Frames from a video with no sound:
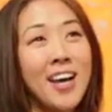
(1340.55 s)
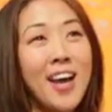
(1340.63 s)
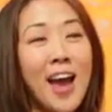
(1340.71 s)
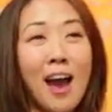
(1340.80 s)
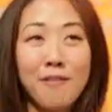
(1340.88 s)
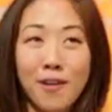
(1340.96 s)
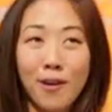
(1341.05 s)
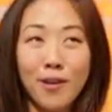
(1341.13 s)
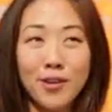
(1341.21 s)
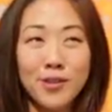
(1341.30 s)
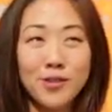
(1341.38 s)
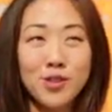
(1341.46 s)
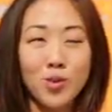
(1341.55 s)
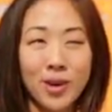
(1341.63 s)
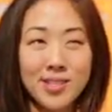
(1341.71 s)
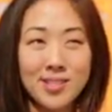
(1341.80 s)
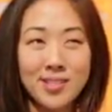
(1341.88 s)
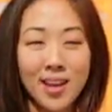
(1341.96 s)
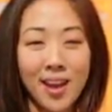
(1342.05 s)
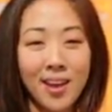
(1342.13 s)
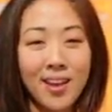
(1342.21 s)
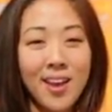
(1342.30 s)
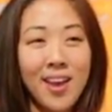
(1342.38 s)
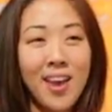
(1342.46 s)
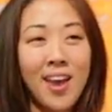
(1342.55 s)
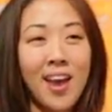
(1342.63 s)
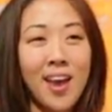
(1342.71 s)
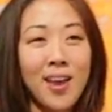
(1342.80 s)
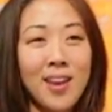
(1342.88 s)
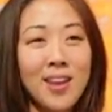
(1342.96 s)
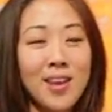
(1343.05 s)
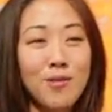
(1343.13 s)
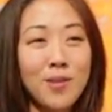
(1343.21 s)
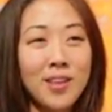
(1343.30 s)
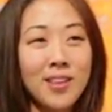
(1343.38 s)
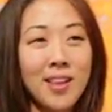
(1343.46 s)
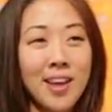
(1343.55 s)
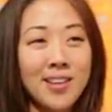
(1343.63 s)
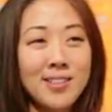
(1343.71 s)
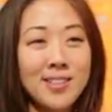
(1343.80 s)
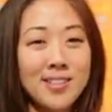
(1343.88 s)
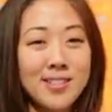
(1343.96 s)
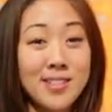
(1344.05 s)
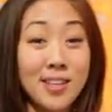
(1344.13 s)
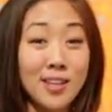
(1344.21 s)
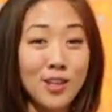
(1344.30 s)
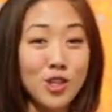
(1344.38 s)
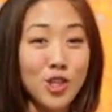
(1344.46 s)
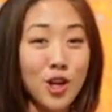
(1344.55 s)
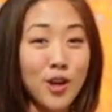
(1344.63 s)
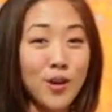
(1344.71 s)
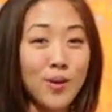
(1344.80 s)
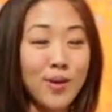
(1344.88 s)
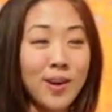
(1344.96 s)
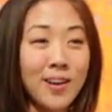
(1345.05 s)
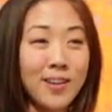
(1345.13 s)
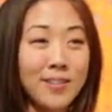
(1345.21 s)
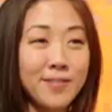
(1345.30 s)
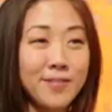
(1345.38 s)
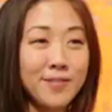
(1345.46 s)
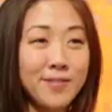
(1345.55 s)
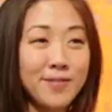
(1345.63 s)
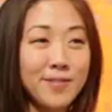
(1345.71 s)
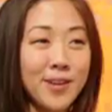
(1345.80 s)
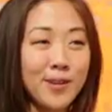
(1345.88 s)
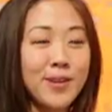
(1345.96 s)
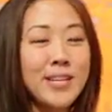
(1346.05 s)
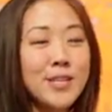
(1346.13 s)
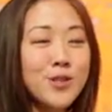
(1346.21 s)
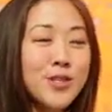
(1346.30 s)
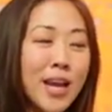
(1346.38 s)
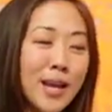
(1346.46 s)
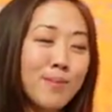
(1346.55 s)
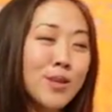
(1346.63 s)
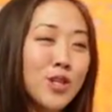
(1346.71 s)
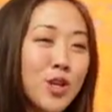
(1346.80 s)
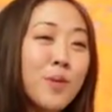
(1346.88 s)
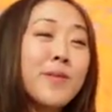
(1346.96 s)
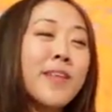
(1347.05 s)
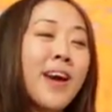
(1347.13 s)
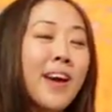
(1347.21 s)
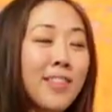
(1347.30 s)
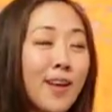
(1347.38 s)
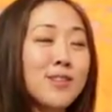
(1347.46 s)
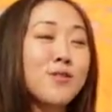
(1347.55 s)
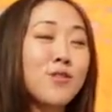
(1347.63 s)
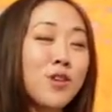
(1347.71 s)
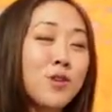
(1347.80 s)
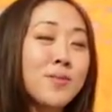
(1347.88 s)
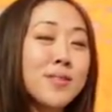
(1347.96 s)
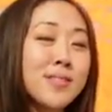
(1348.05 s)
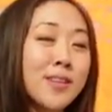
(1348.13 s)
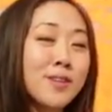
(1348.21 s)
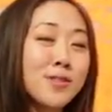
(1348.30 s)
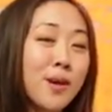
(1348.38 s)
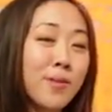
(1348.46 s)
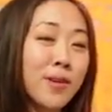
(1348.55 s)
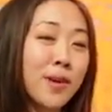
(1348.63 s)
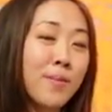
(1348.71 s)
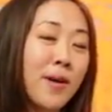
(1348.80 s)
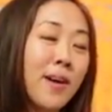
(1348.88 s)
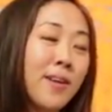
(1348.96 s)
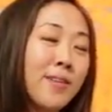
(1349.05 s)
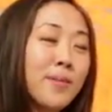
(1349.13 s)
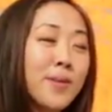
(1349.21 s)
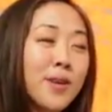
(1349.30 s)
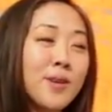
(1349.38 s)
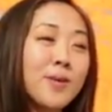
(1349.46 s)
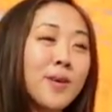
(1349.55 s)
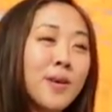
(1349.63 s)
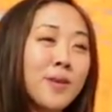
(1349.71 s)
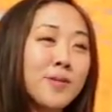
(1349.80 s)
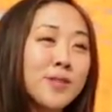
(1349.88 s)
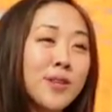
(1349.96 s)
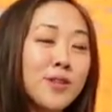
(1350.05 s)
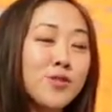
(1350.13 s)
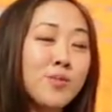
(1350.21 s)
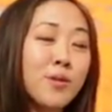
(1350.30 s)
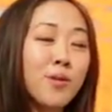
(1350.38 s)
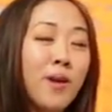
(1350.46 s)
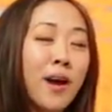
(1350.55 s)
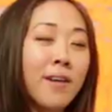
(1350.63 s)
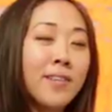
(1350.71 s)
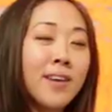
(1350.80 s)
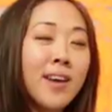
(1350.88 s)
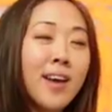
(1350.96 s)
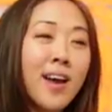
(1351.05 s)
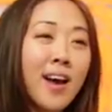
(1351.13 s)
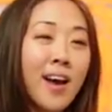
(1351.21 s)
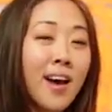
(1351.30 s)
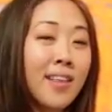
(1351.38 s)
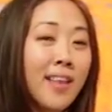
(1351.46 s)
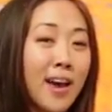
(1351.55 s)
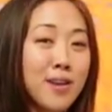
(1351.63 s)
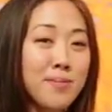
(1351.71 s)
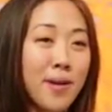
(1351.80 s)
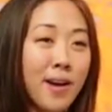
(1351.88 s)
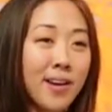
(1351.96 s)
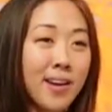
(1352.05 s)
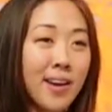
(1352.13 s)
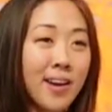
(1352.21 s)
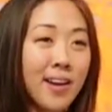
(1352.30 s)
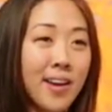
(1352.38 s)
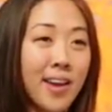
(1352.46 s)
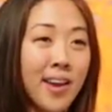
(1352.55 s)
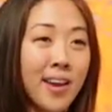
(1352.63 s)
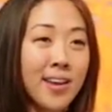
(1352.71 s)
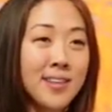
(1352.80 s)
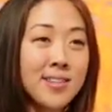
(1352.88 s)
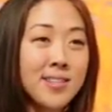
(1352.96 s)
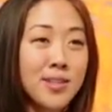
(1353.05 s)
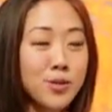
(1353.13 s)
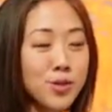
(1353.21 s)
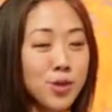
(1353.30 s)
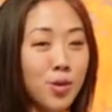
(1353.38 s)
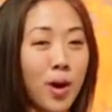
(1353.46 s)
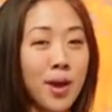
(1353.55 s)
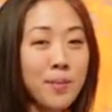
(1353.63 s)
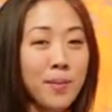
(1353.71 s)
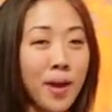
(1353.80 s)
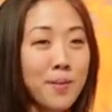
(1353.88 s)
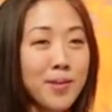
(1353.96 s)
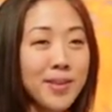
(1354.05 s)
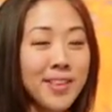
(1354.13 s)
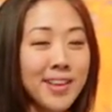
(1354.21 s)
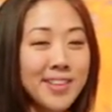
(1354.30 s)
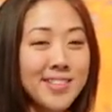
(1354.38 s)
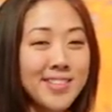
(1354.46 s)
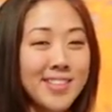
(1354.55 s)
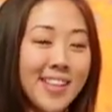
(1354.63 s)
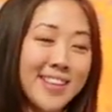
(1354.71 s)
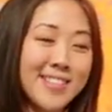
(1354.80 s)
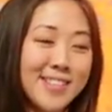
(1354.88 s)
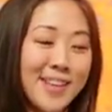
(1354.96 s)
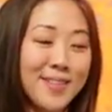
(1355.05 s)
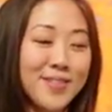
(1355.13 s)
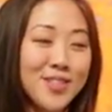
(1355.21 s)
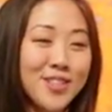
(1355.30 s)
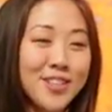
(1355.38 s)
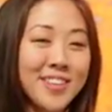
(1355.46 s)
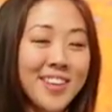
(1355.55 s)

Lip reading: Half-hour news twice a day. And he really liked this singing show or an entertainment show, but they had lots of Cuban singers that would come on, or singers from around Latin America. And he was a quiet man, but he liked his television.